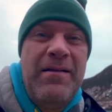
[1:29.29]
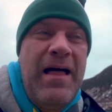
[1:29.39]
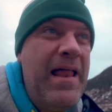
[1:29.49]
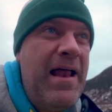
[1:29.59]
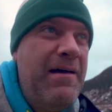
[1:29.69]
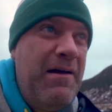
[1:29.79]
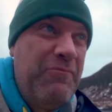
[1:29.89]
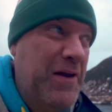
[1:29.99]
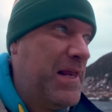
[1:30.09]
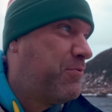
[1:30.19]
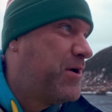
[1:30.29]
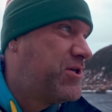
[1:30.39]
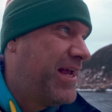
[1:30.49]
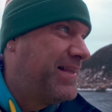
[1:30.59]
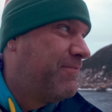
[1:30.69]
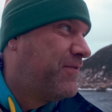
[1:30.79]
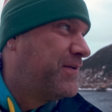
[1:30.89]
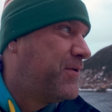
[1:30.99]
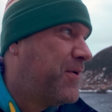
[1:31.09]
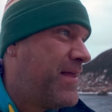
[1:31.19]
and I really appreciate them for
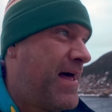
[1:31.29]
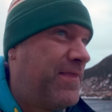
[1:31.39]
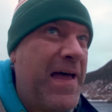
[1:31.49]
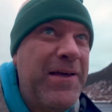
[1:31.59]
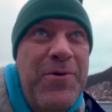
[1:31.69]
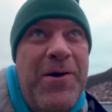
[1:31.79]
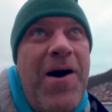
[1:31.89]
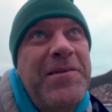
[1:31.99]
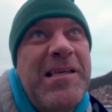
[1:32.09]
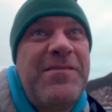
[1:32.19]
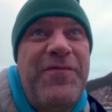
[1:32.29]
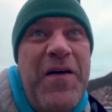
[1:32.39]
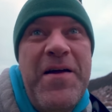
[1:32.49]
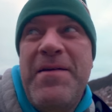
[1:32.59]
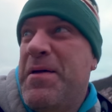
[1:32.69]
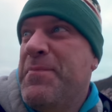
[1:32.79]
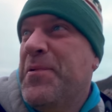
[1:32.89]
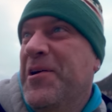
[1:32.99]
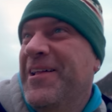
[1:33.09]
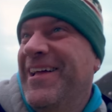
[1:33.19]
doing that. Thank you, Gaultois ferry people.